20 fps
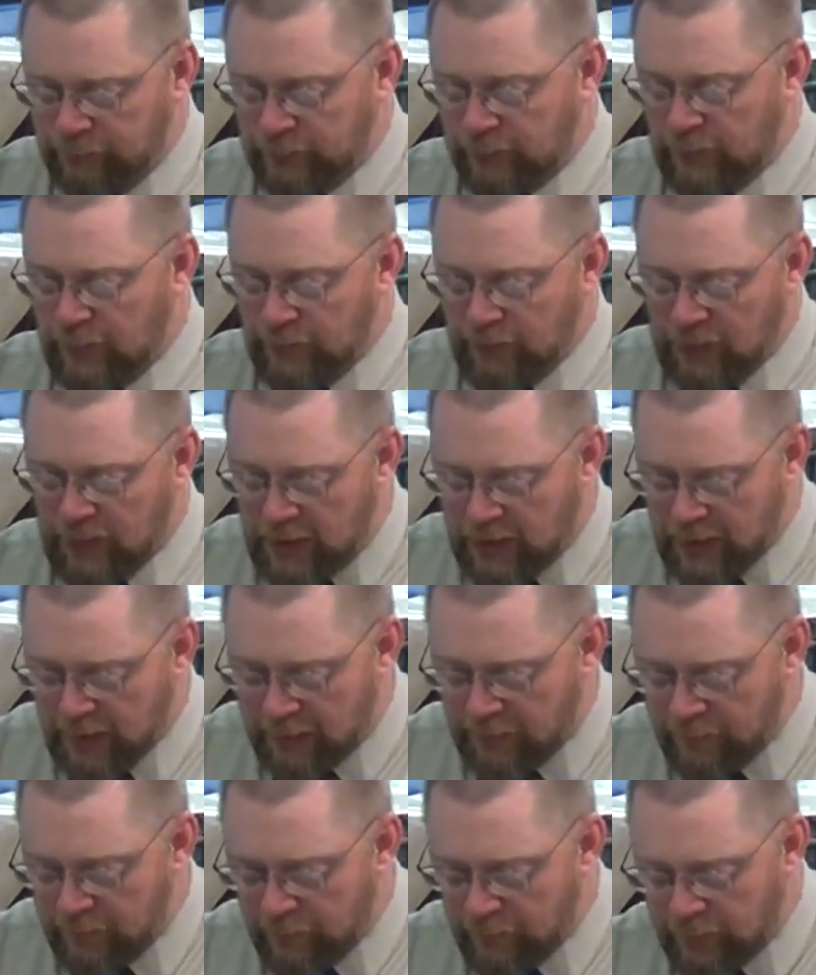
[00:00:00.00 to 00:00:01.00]
Remaliah.
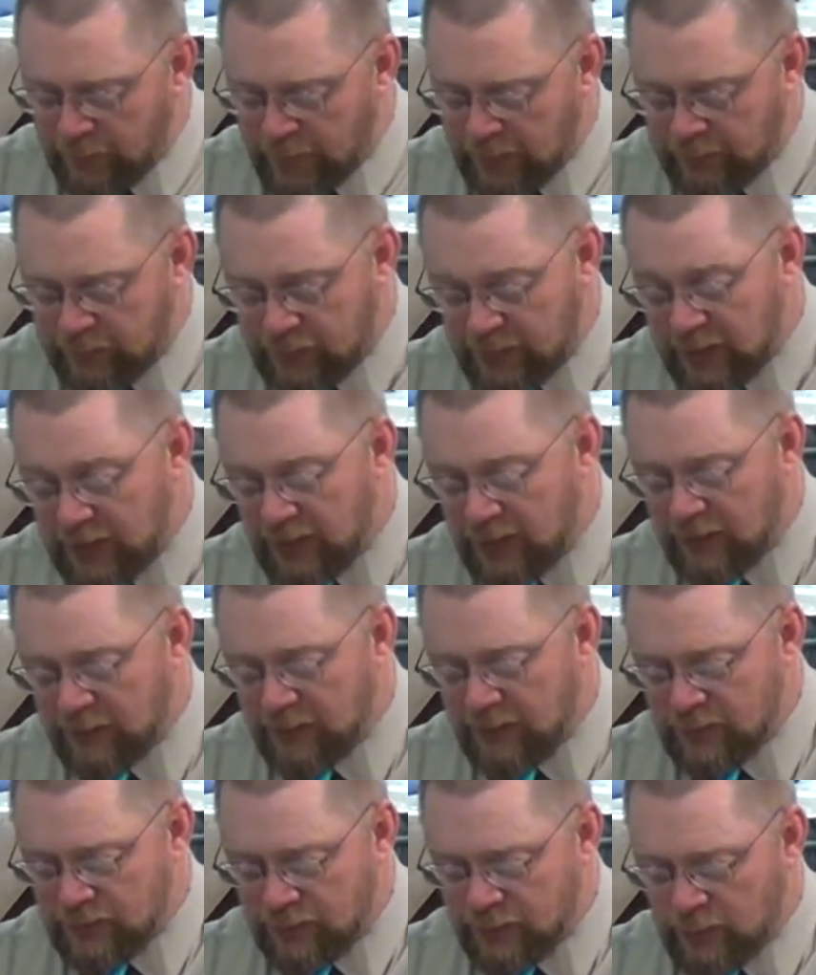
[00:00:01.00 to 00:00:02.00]
That's the king of
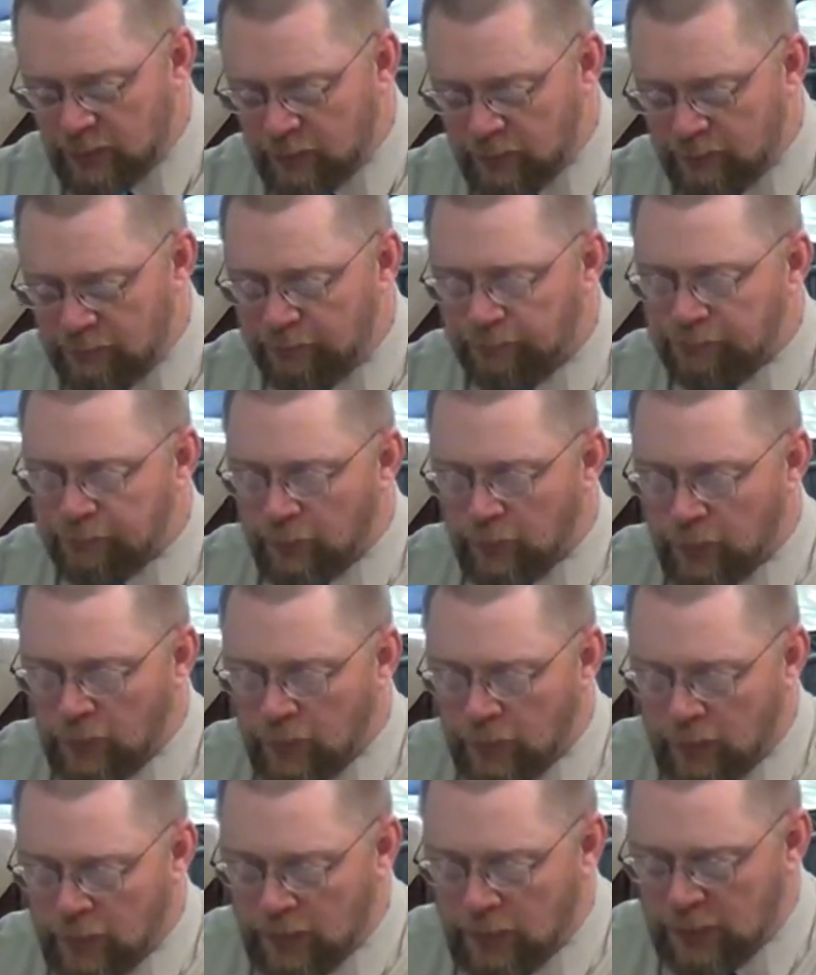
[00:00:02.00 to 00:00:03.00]
Israel.
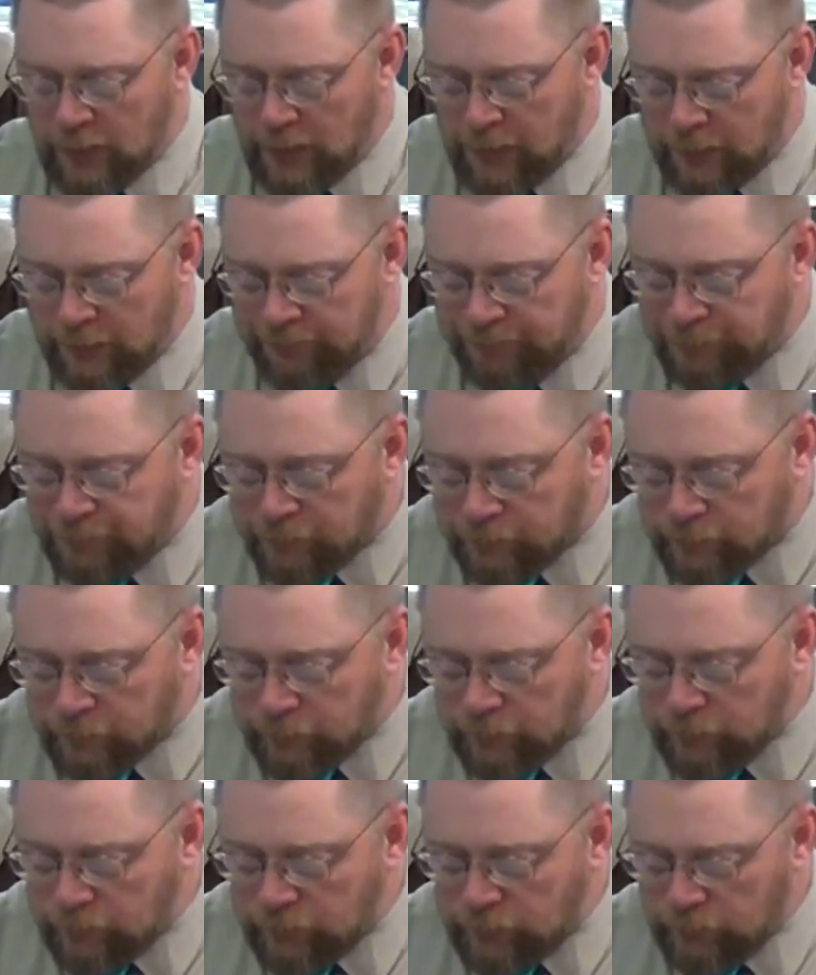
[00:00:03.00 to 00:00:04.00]
Um,
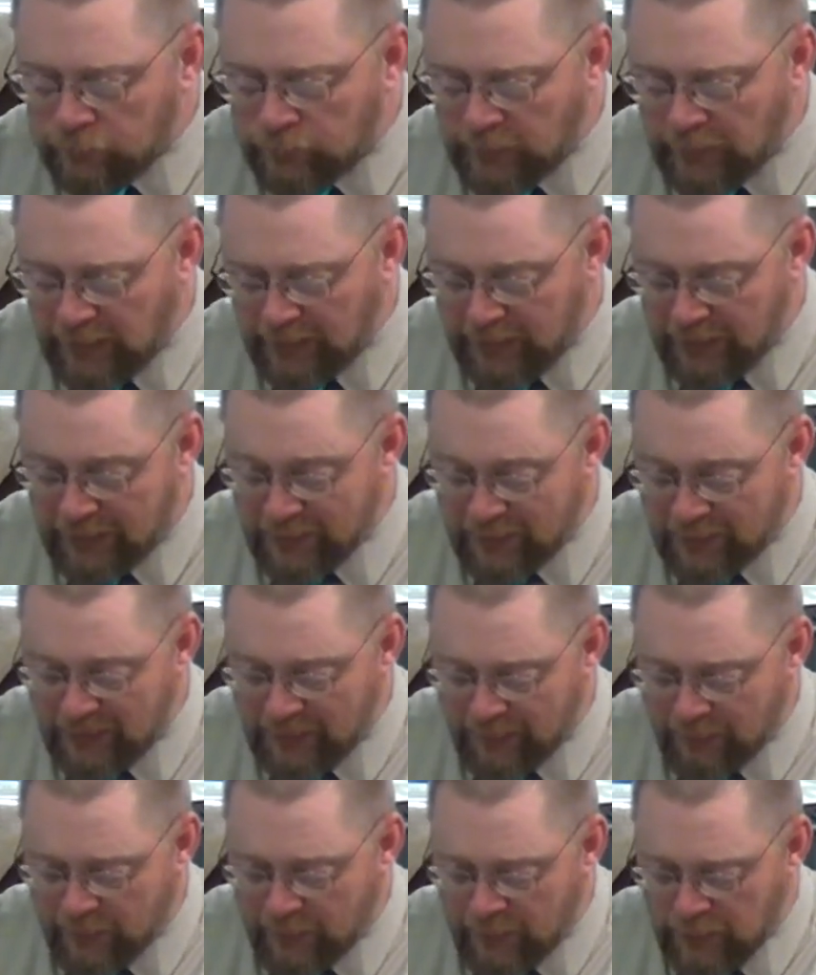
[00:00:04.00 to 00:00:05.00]
at that time.